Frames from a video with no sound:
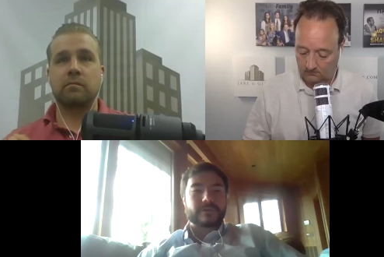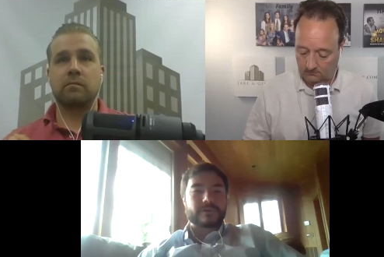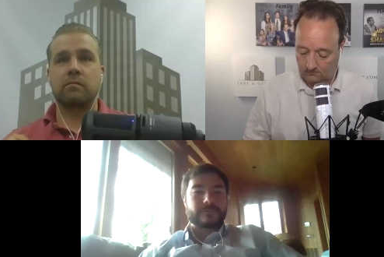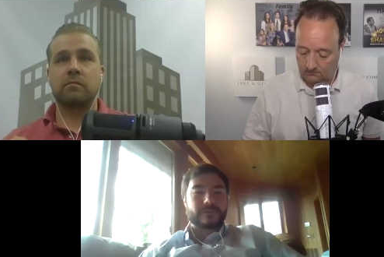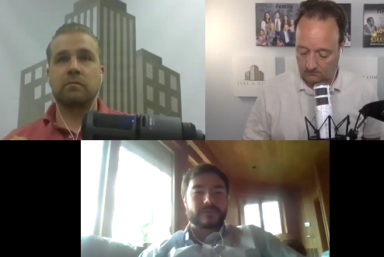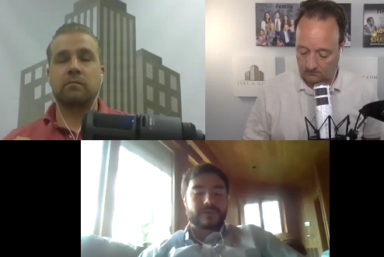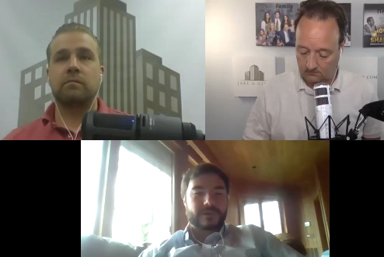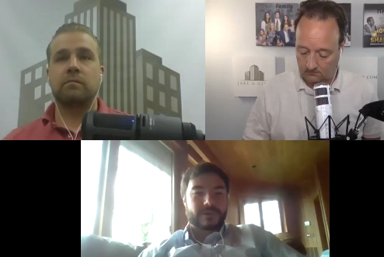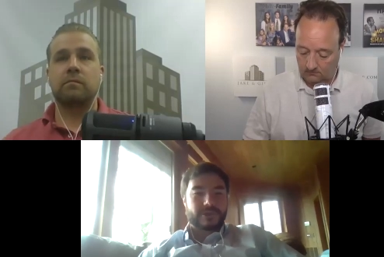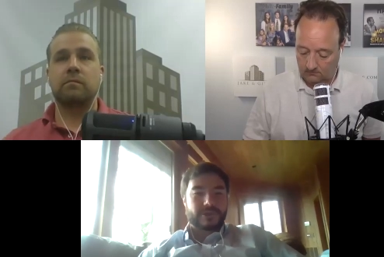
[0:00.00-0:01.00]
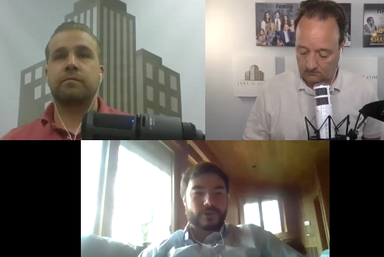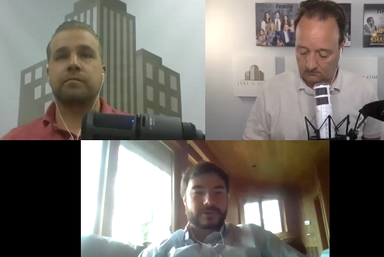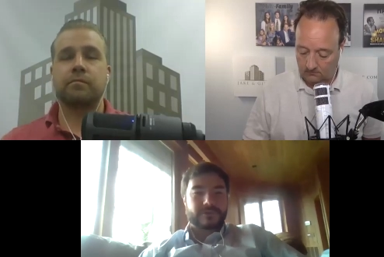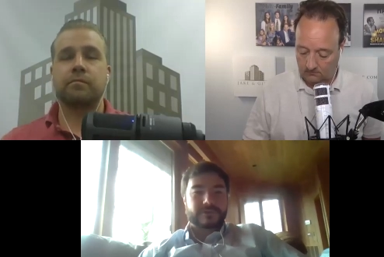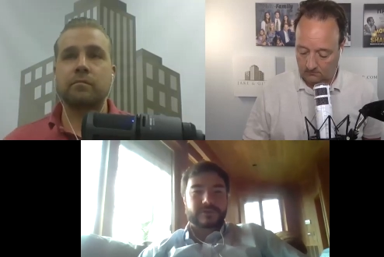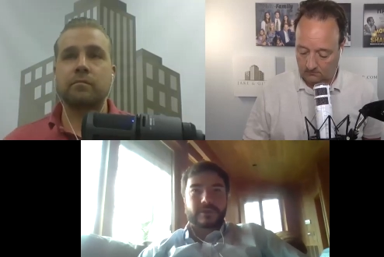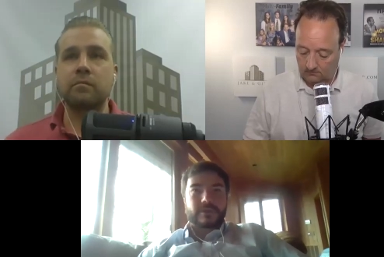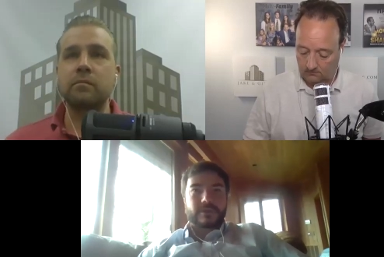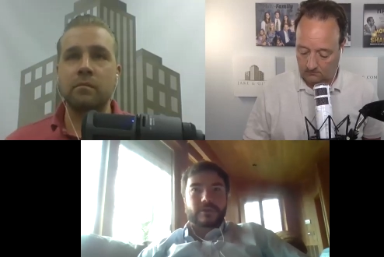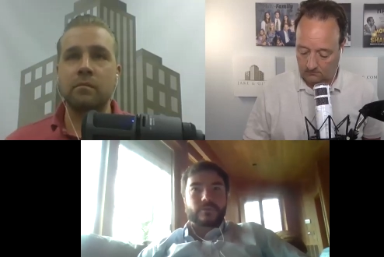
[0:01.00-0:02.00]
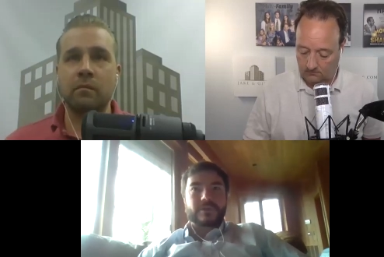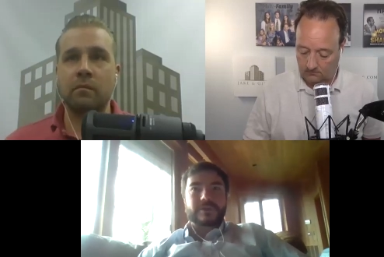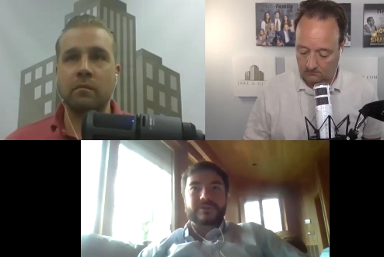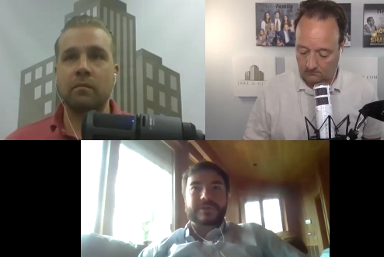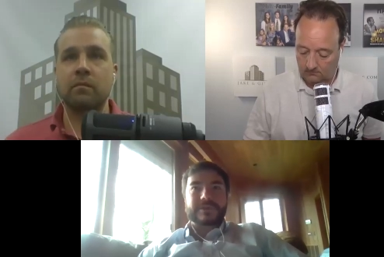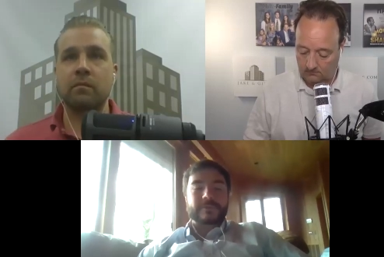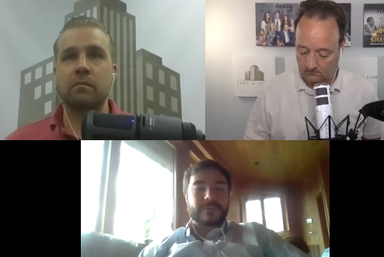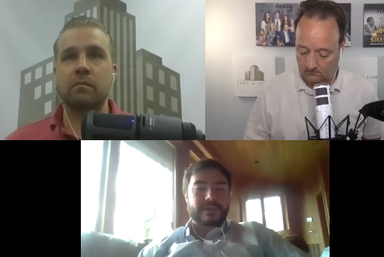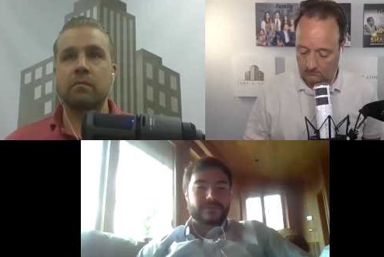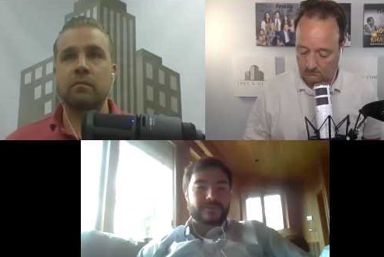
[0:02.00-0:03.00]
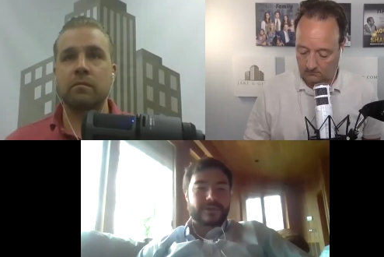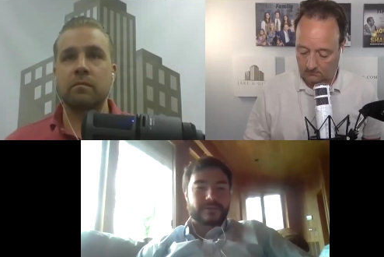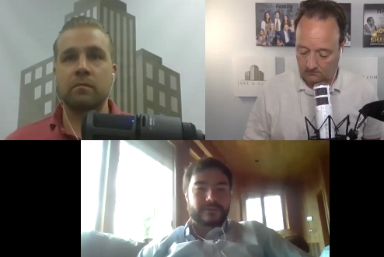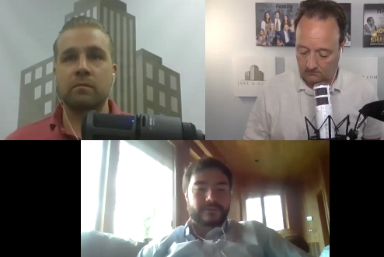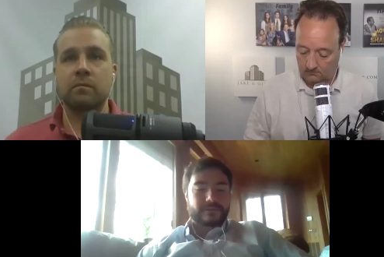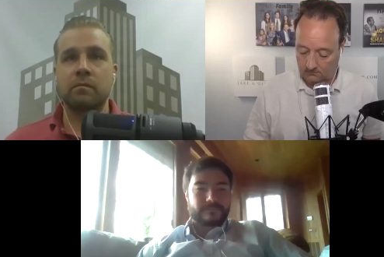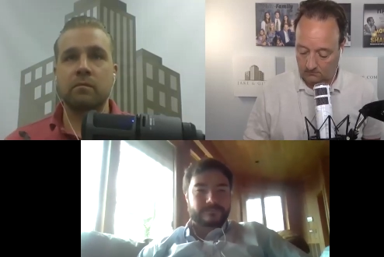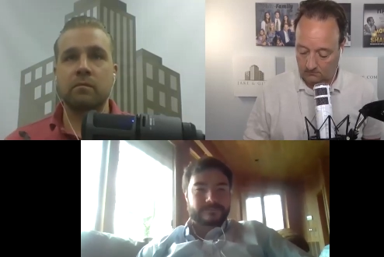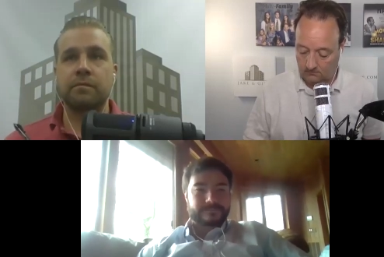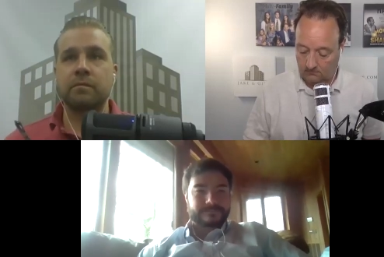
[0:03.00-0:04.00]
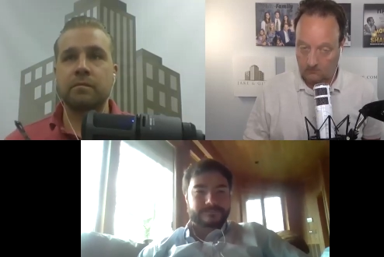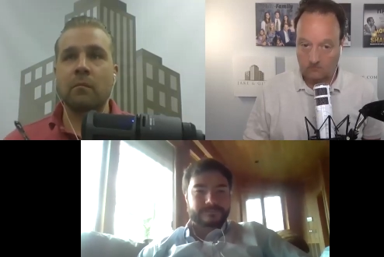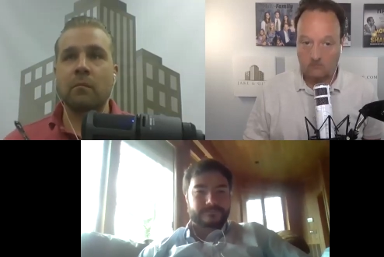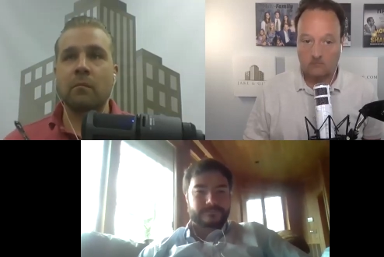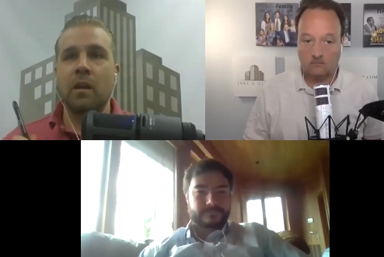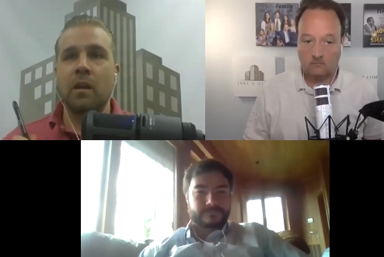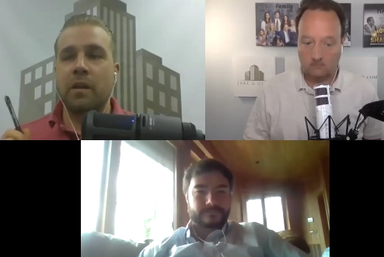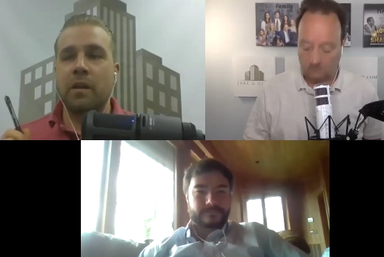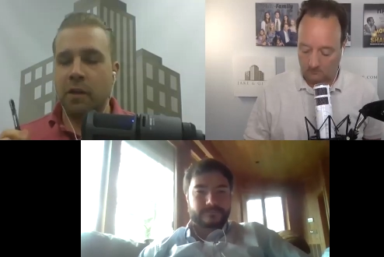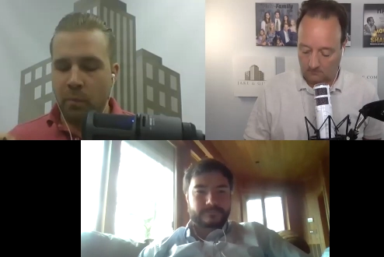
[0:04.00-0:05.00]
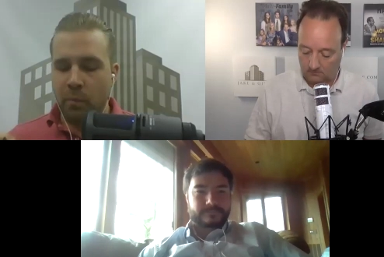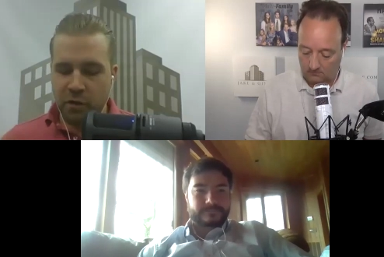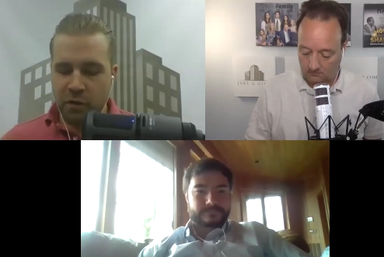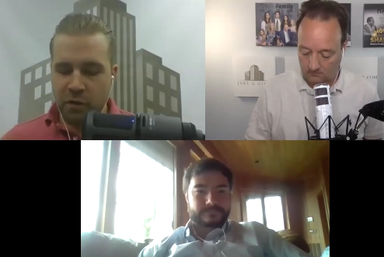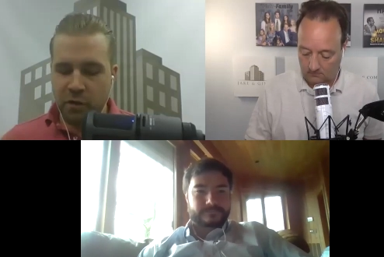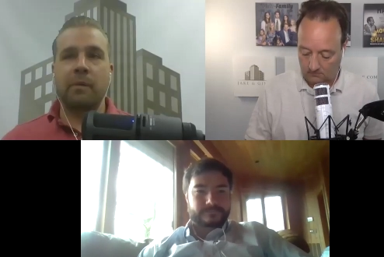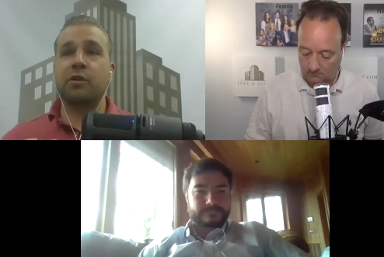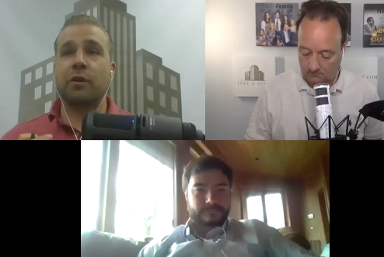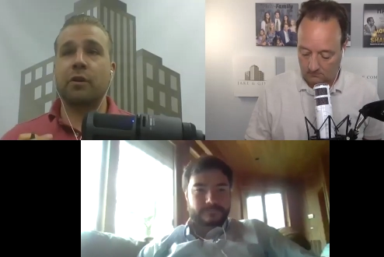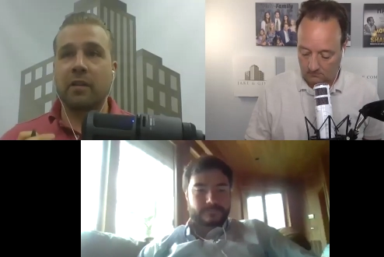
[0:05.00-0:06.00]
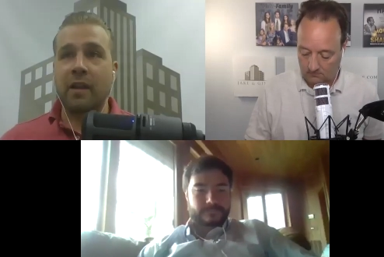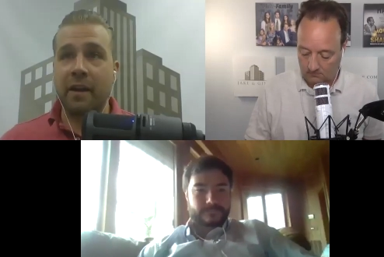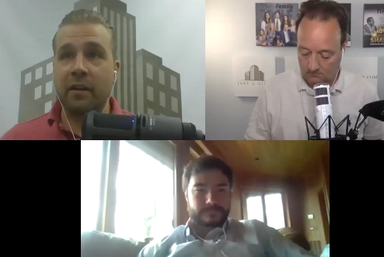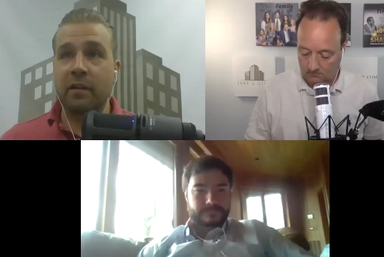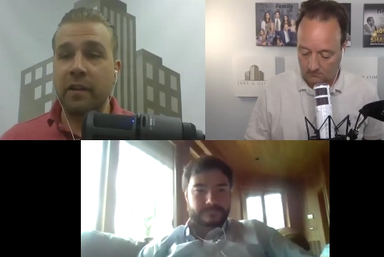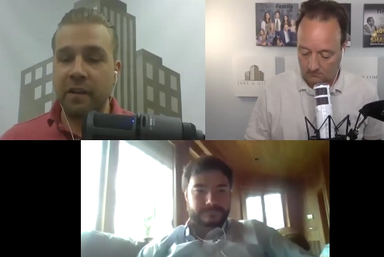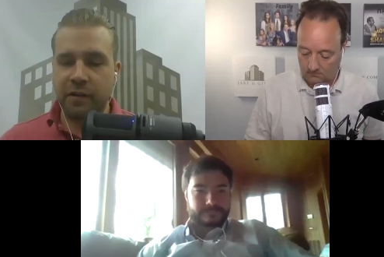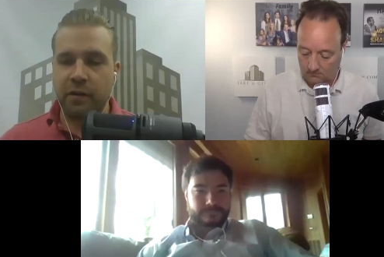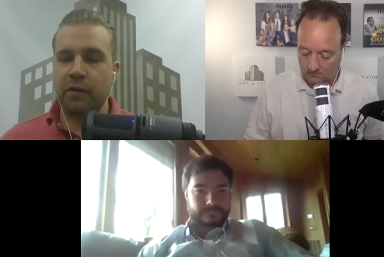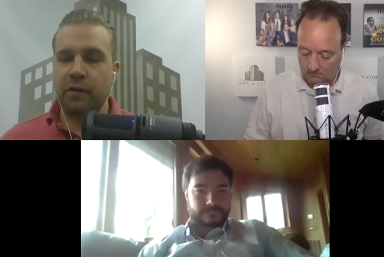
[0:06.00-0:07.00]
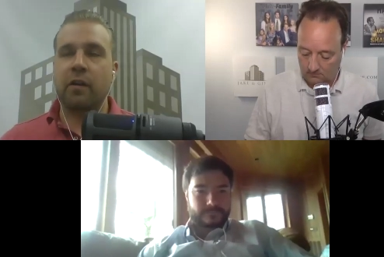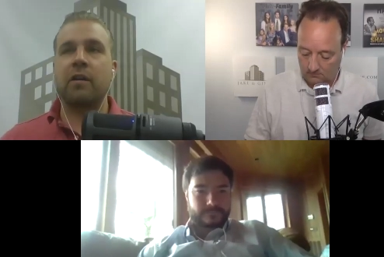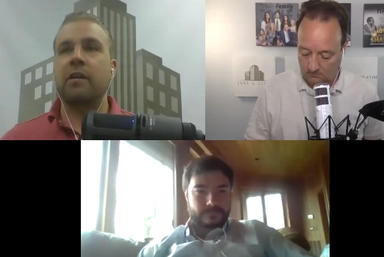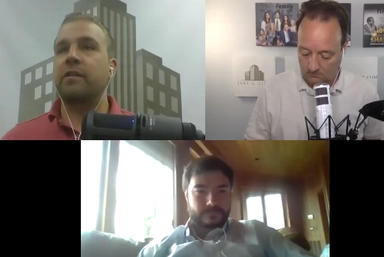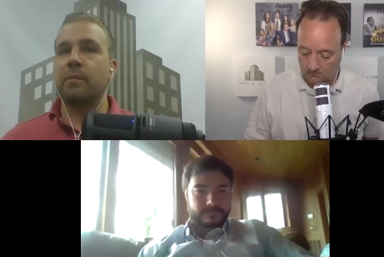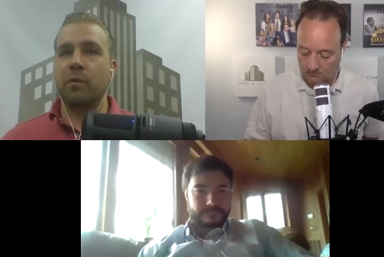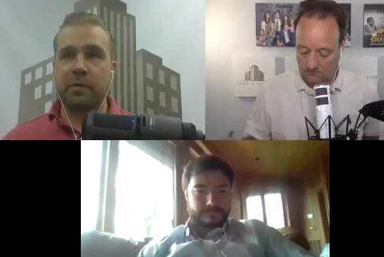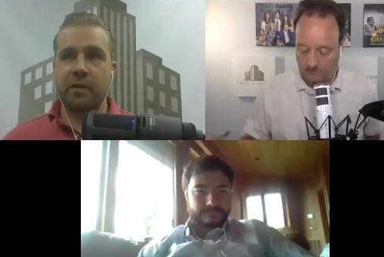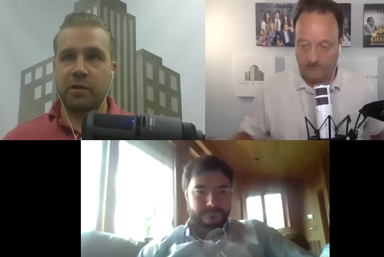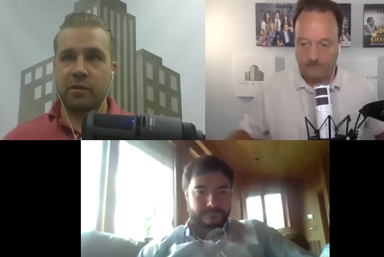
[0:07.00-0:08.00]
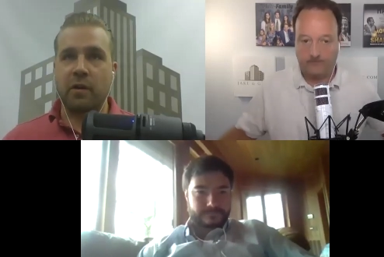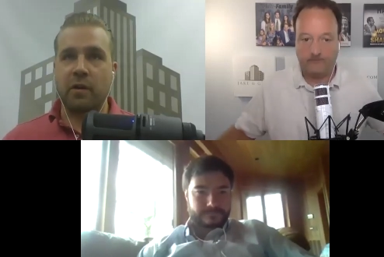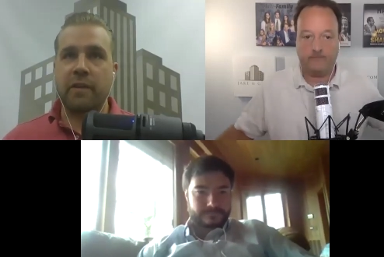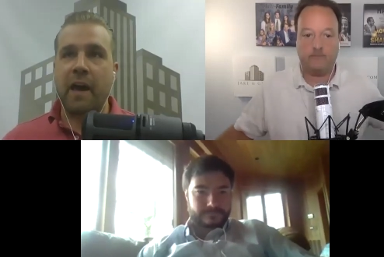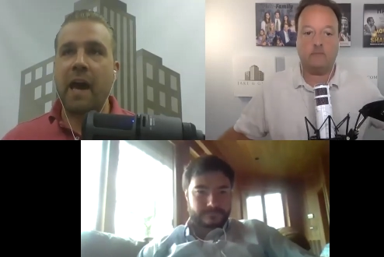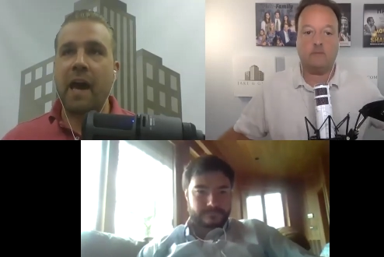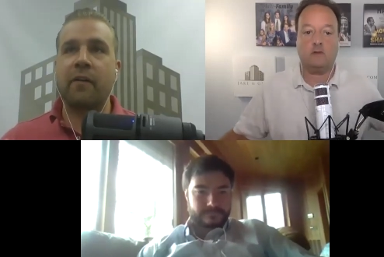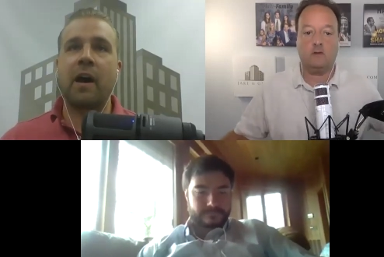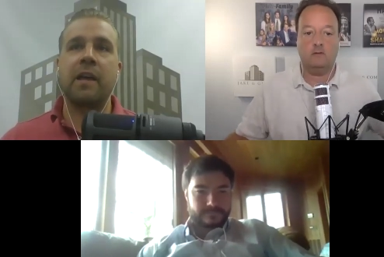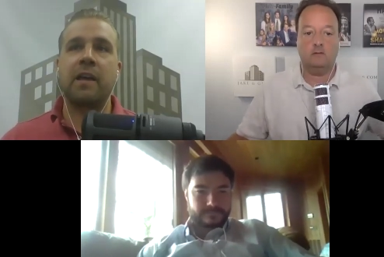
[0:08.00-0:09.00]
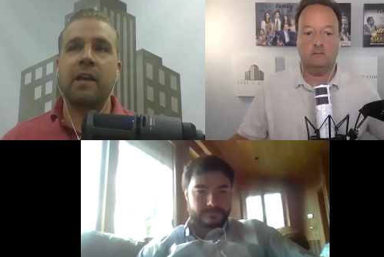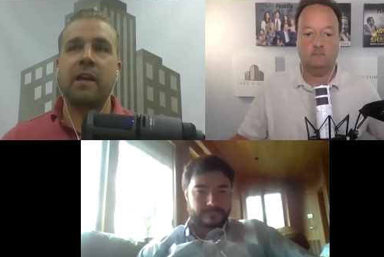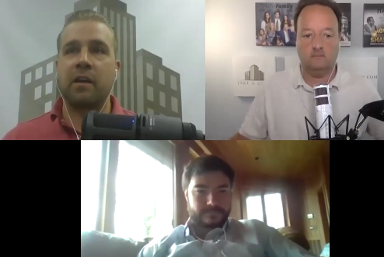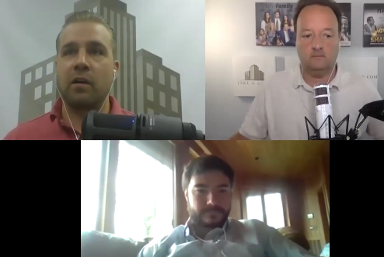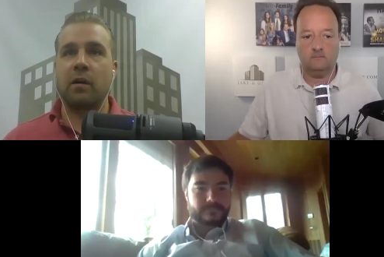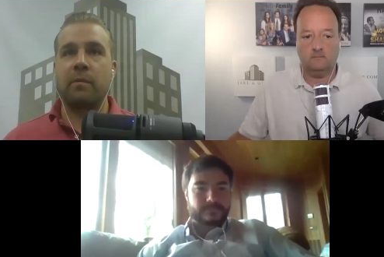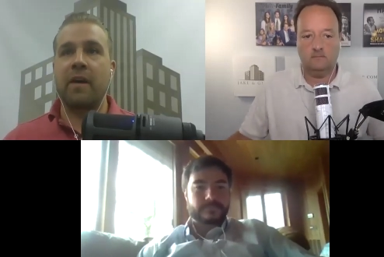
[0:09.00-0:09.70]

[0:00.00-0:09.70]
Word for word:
Speaker 1: for, for living in New York just really stopped making sense.
Speaker 2: You know, Marshall, so I'm sure a lot of listeners are in a similar position, right? They have a high income, they have